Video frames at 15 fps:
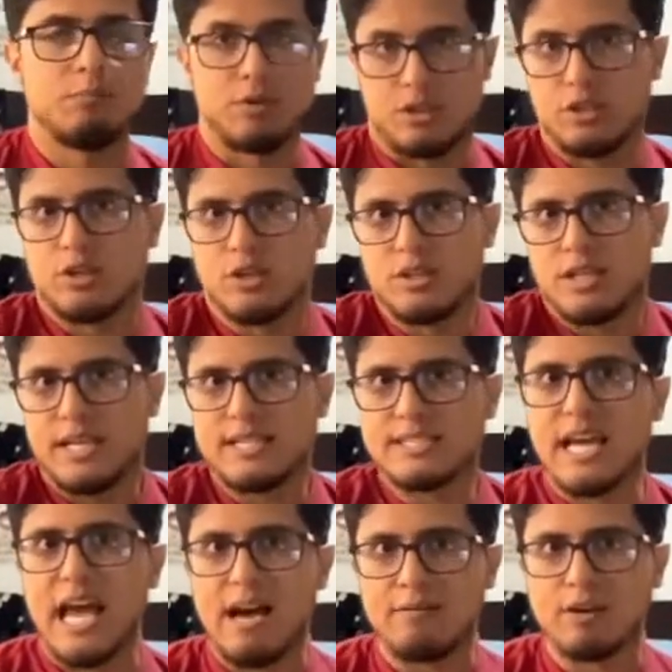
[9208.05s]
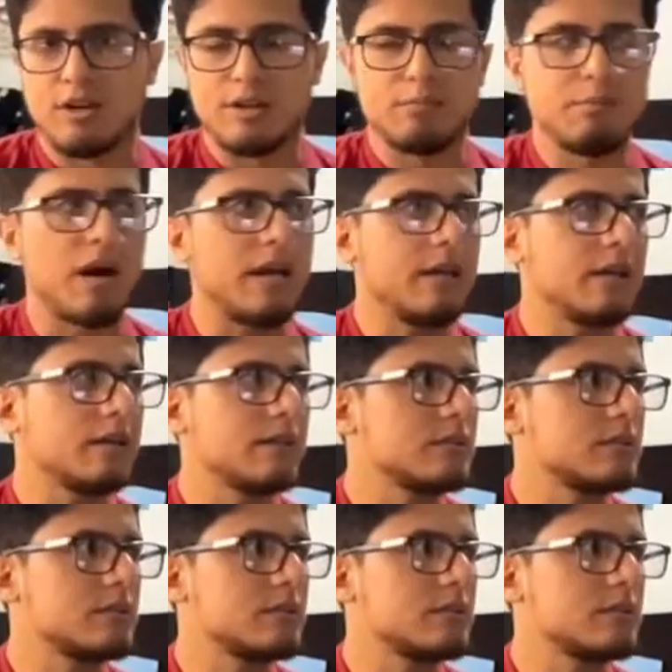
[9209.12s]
But the good thing is I have a good mic.